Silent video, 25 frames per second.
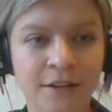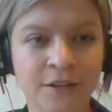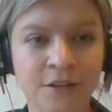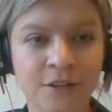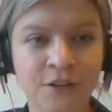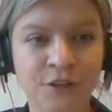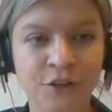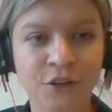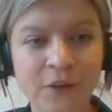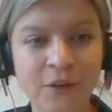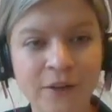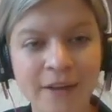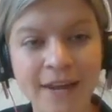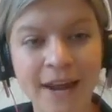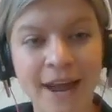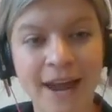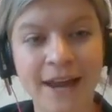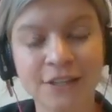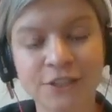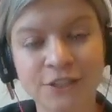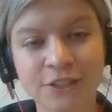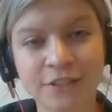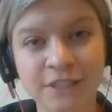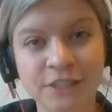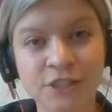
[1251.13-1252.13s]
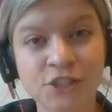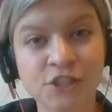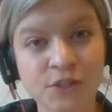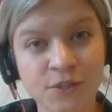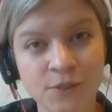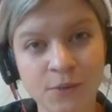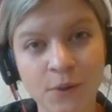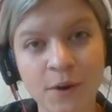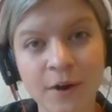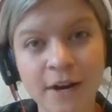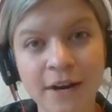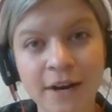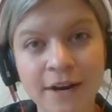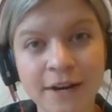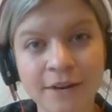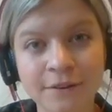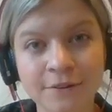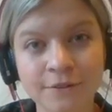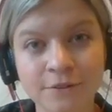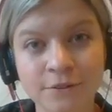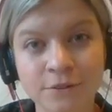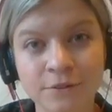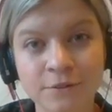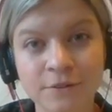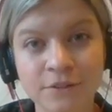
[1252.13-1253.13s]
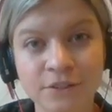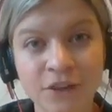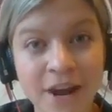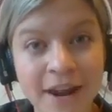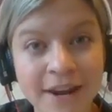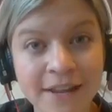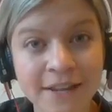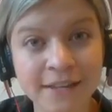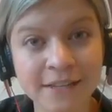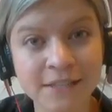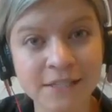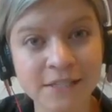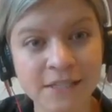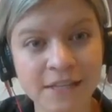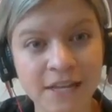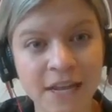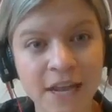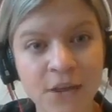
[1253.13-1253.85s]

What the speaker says: You can actually store dry yeast